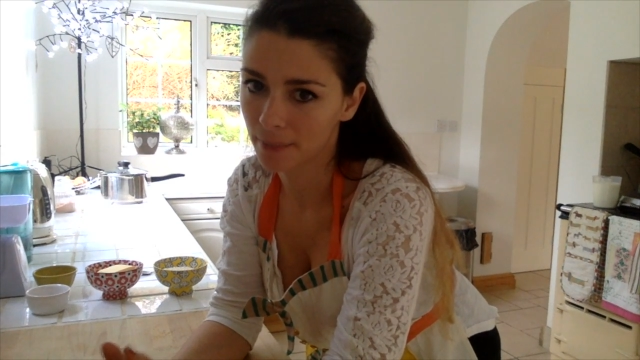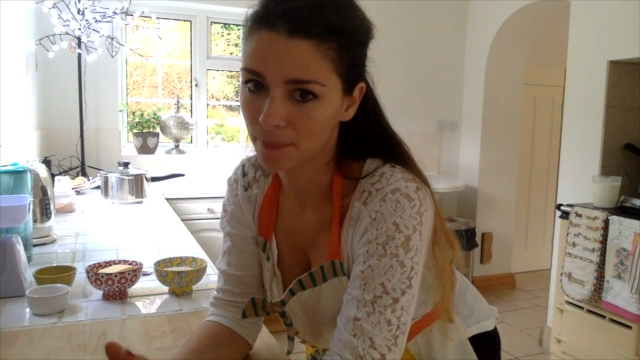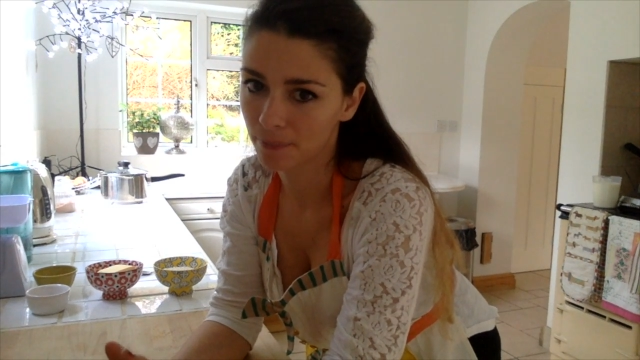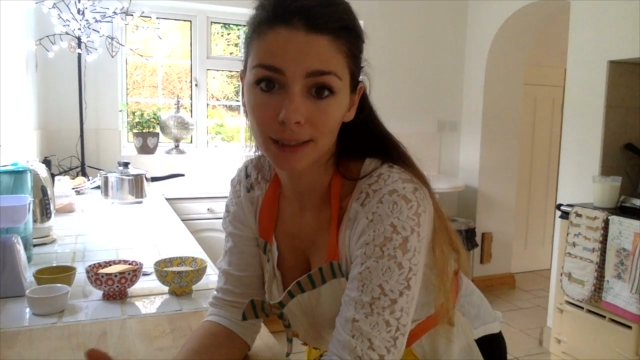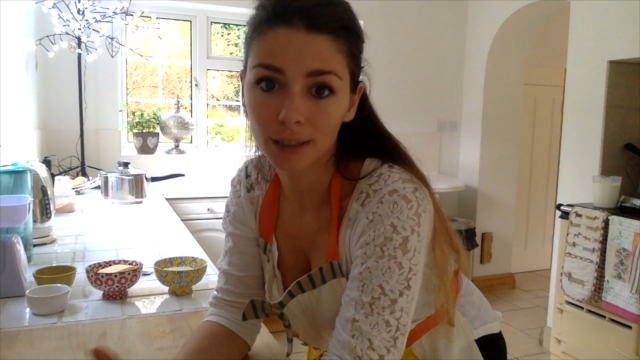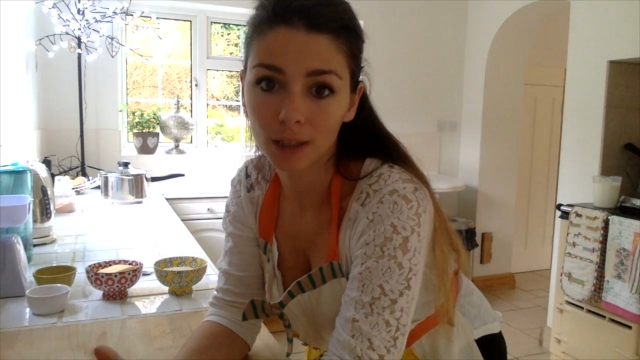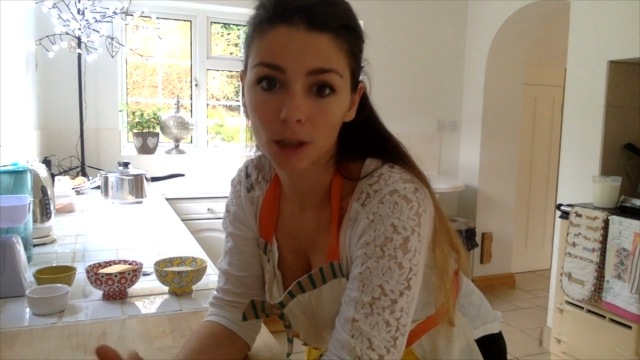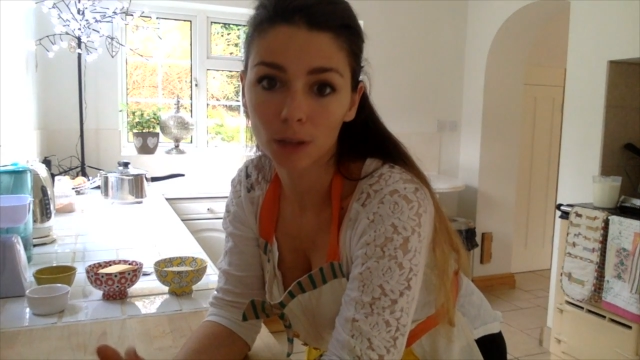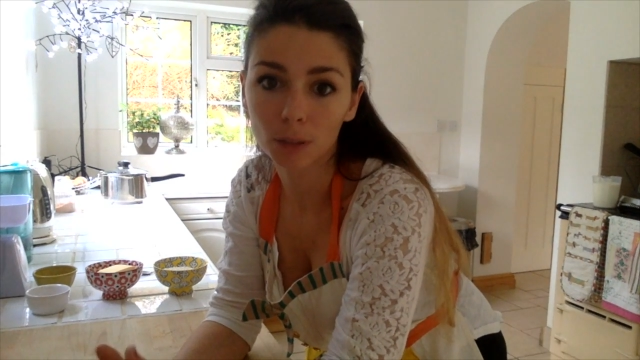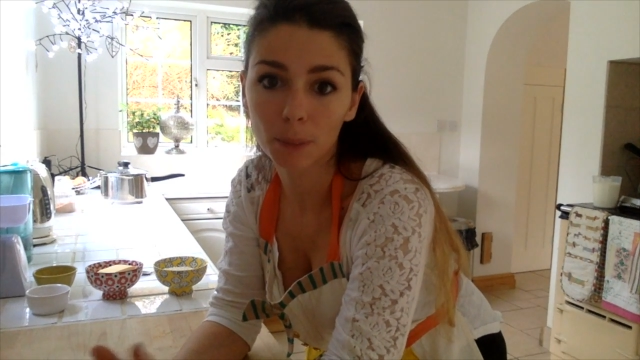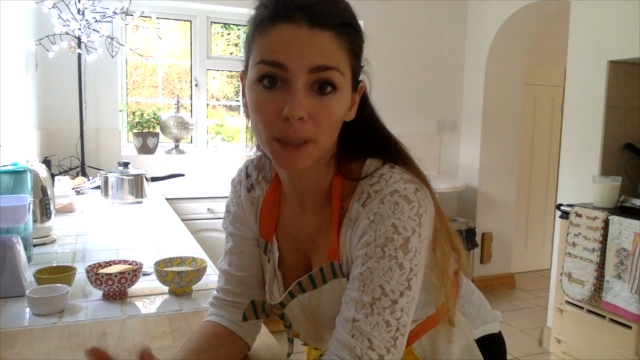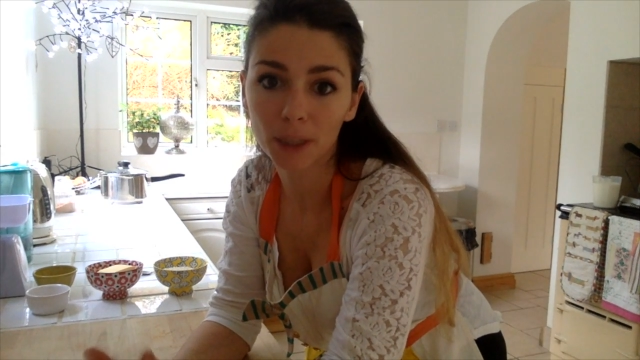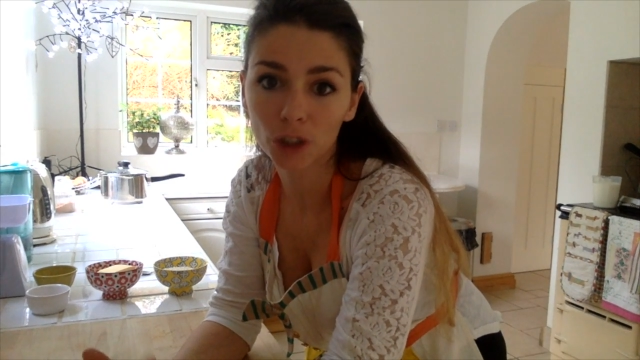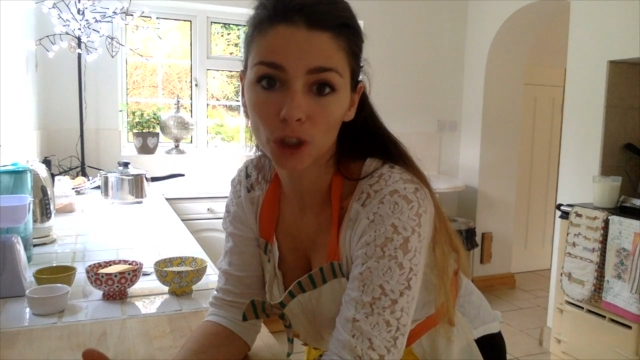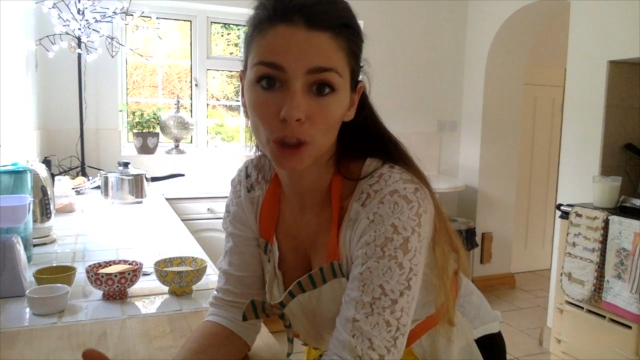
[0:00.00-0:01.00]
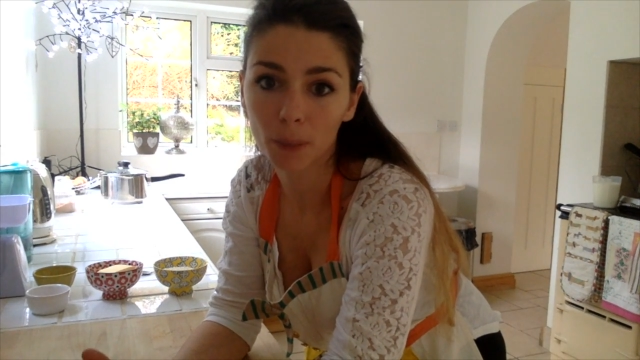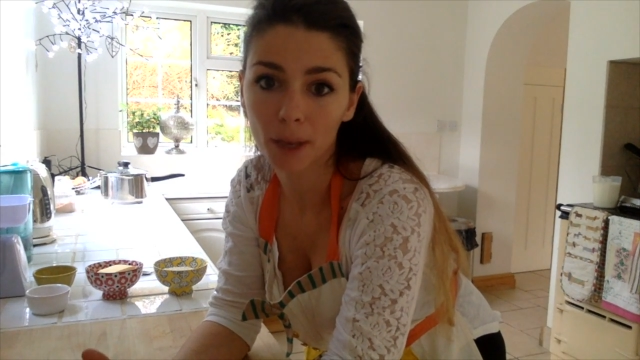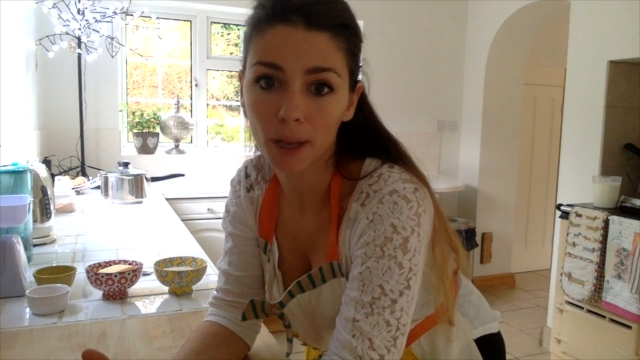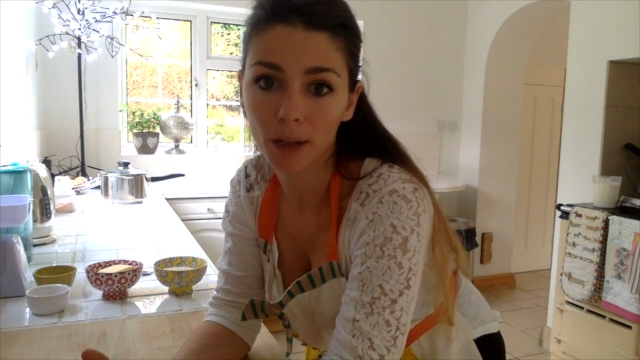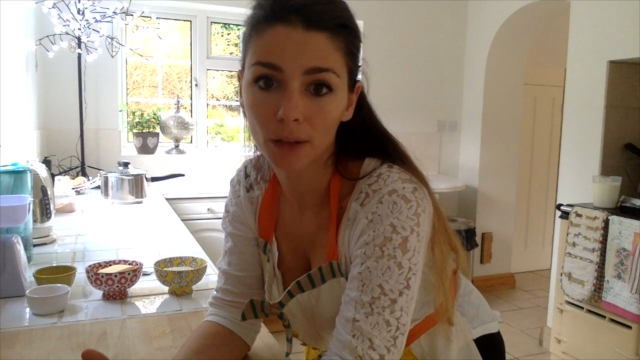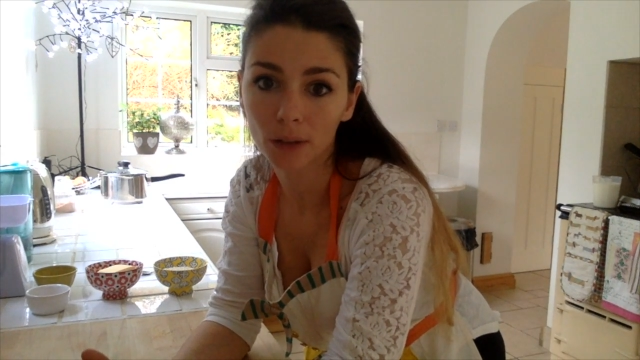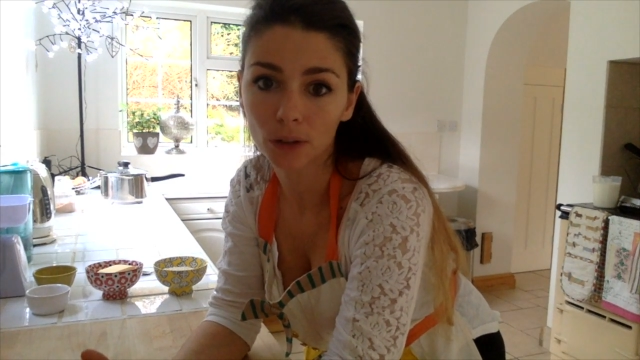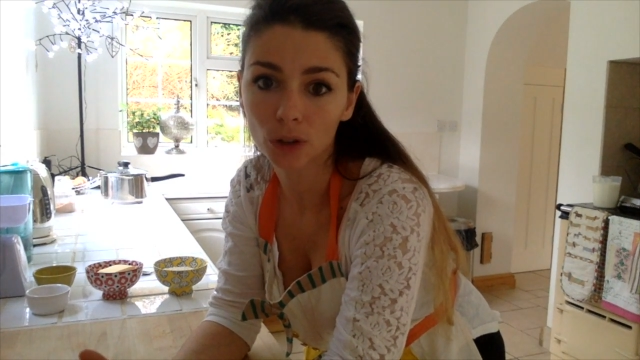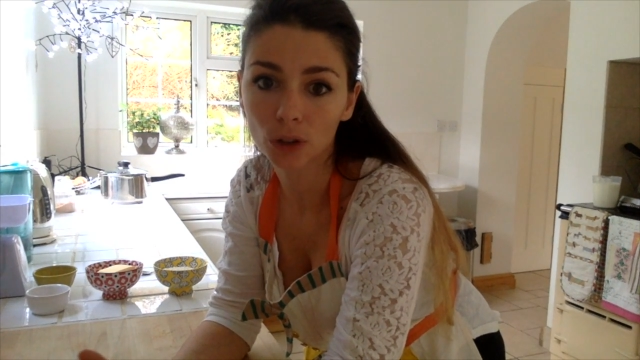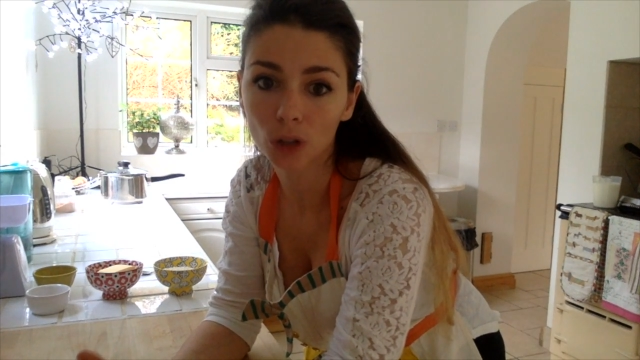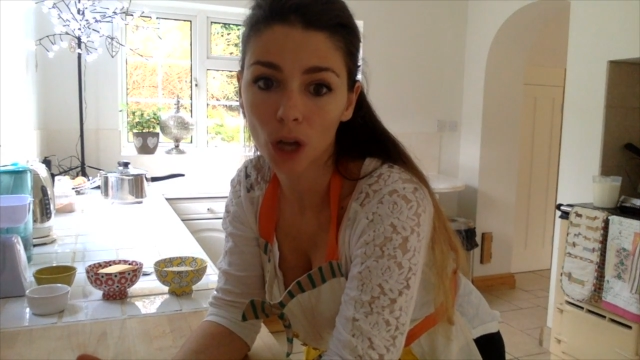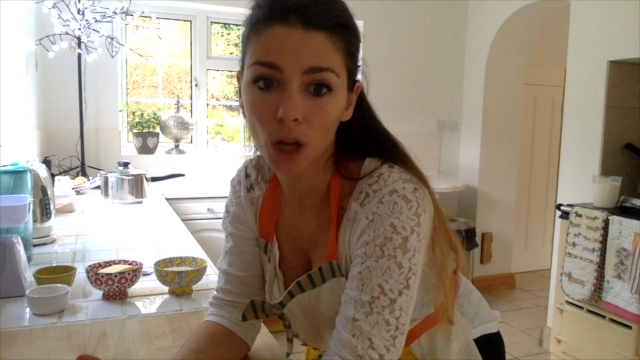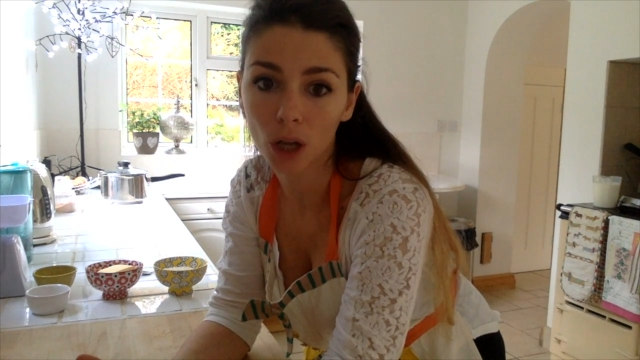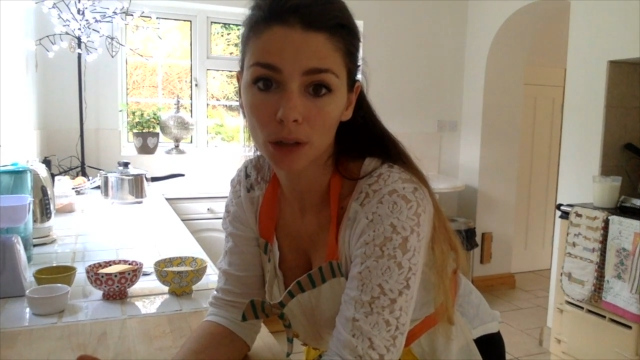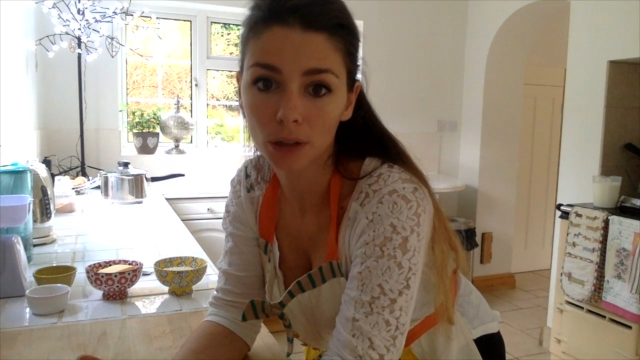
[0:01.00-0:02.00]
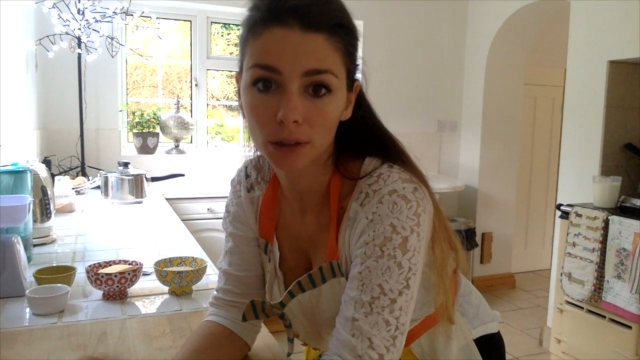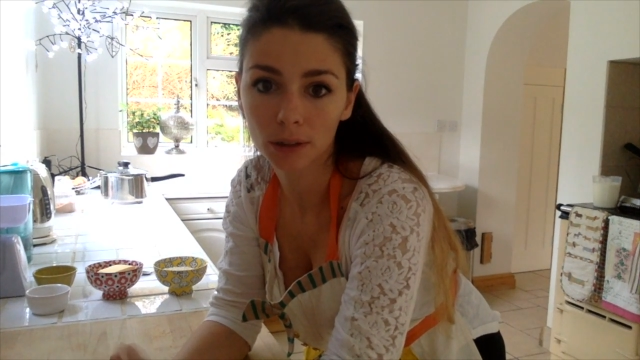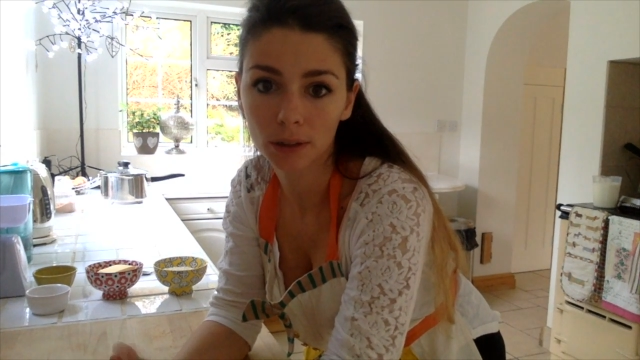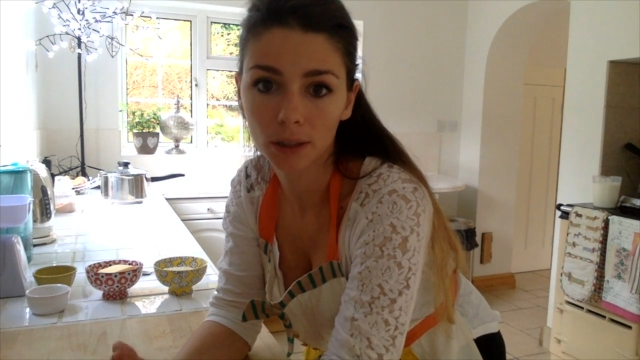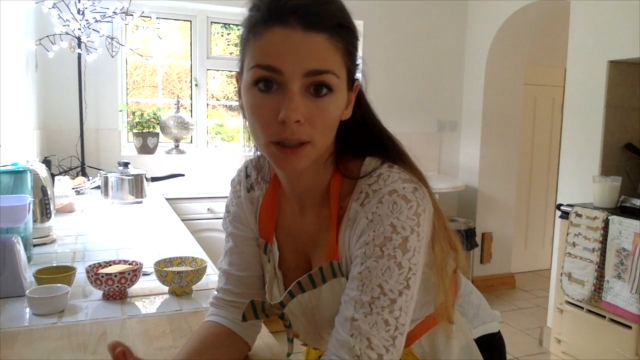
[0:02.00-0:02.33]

It's called bechamel sauce,